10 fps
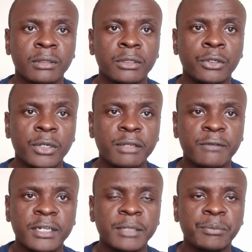Donny
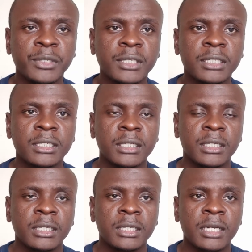van de Beek
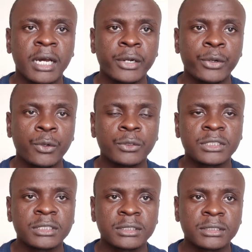cannot
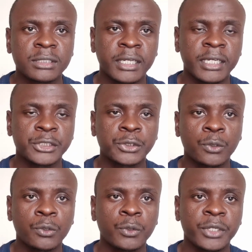
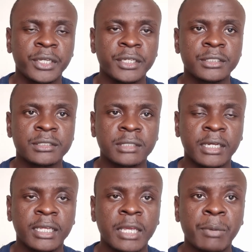show his
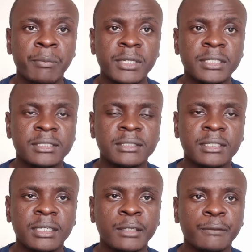capabilities
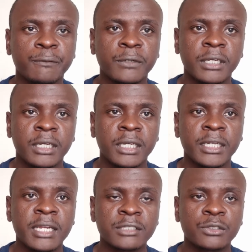if he
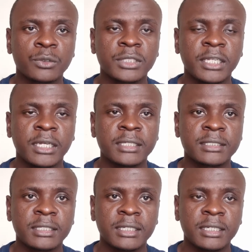does not get
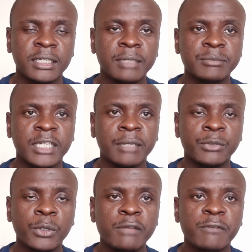game time.
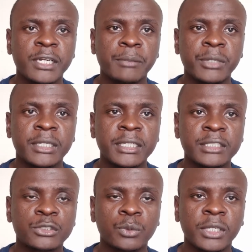Donny van de Beek
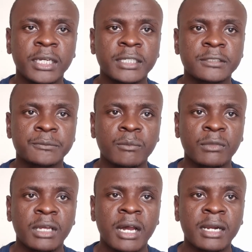needs to get
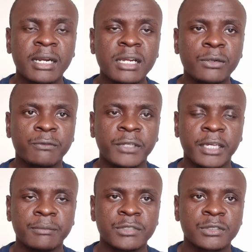a run of
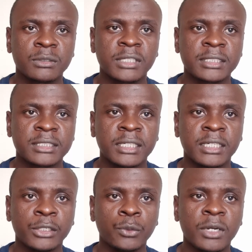games so
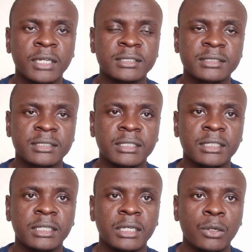that you can
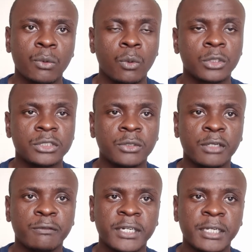see what
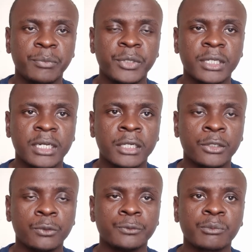Donny van de Beek can
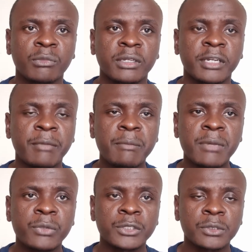do.
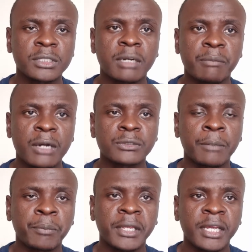Remember, we are talking about a
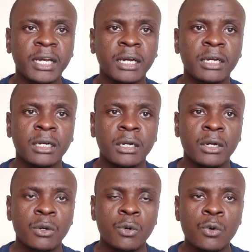player
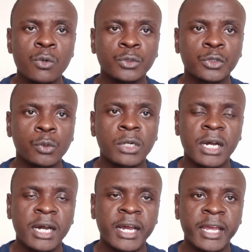who took
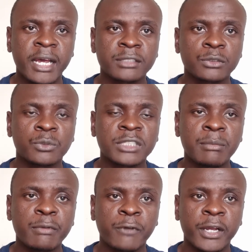Ajax to
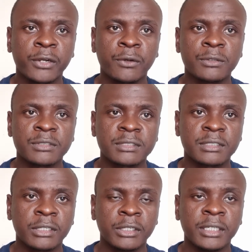semi-finals
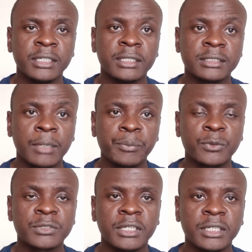in the
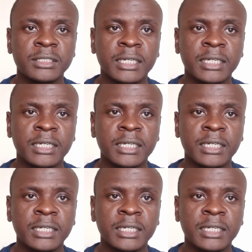Champions League.